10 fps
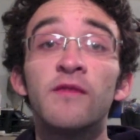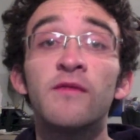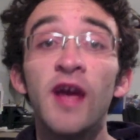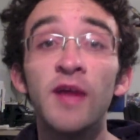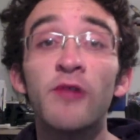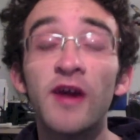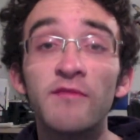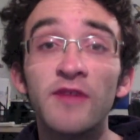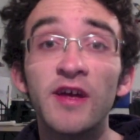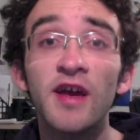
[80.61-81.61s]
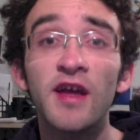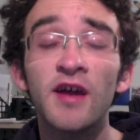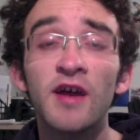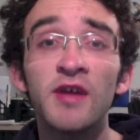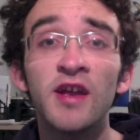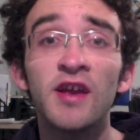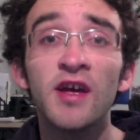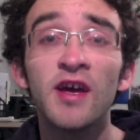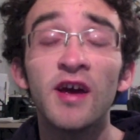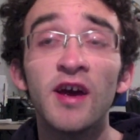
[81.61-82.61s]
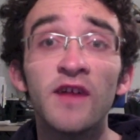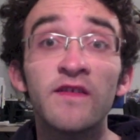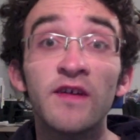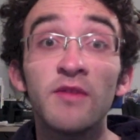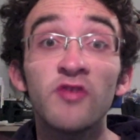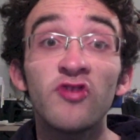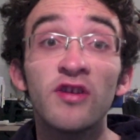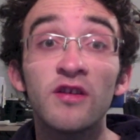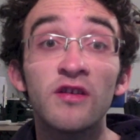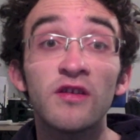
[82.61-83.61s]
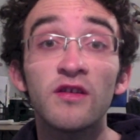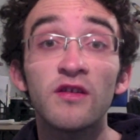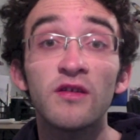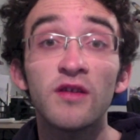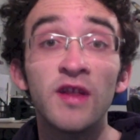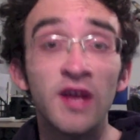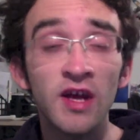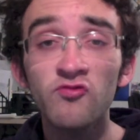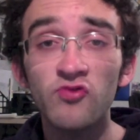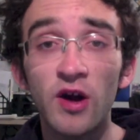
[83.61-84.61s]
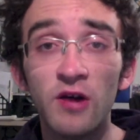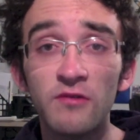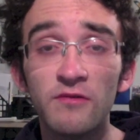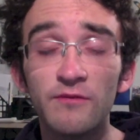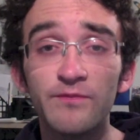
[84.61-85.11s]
Abraham Lincoln. I mean, as I mentioned in the intro,